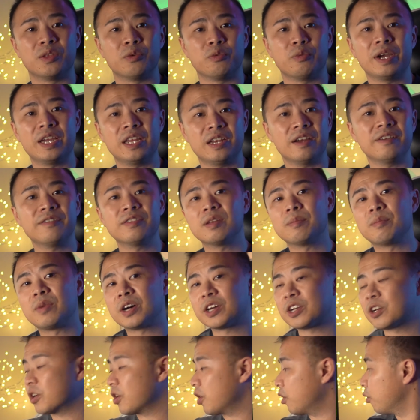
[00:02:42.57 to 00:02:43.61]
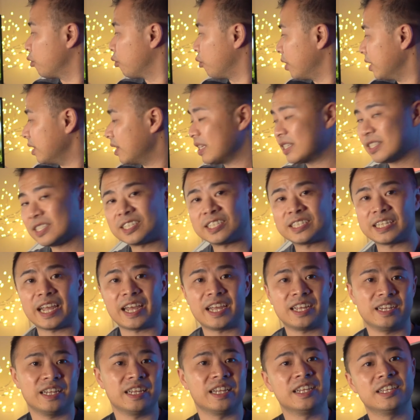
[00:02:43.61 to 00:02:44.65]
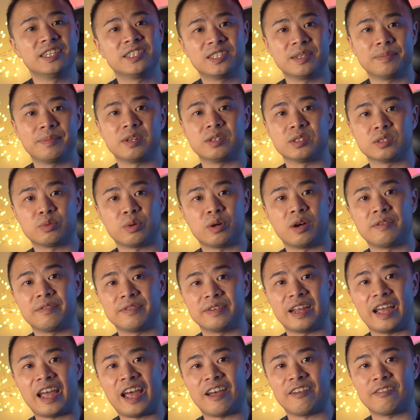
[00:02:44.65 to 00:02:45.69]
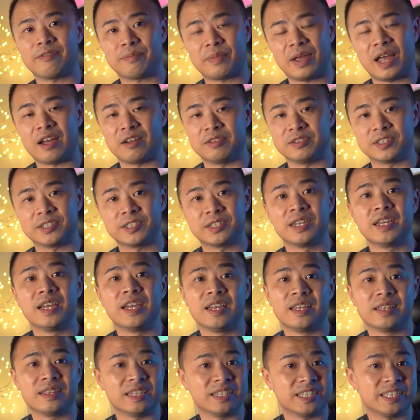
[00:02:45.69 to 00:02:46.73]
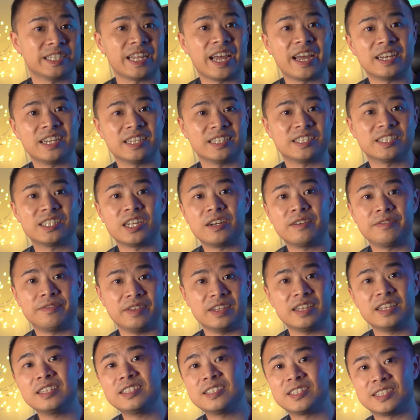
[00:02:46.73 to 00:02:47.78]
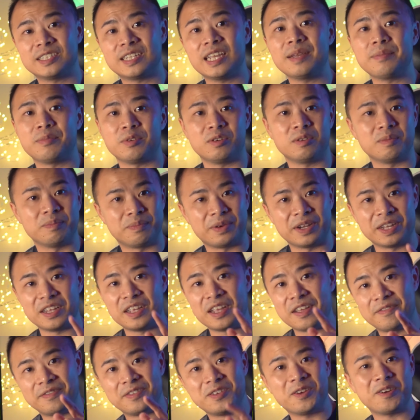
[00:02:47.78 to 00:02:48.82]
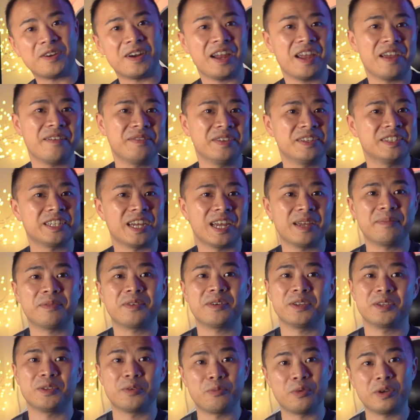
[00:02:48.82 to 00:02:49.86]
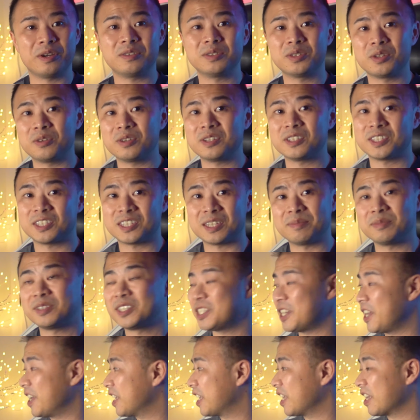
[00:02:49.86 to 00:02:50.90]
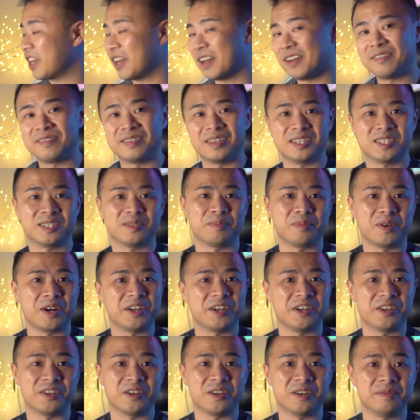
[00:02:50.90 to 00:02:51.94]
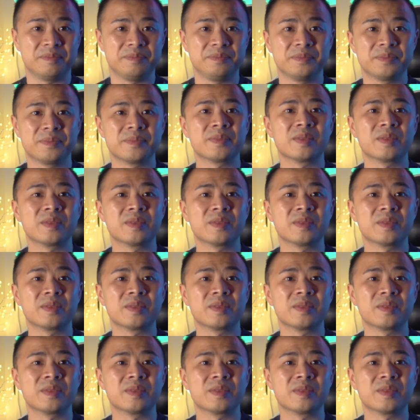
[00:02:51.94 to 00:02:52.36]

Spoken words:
The weight of the monitor with its stand is about 12.5 pounds. The stand itself is stable, but if you're a heavy typer, you will notice some shaking of this monitor.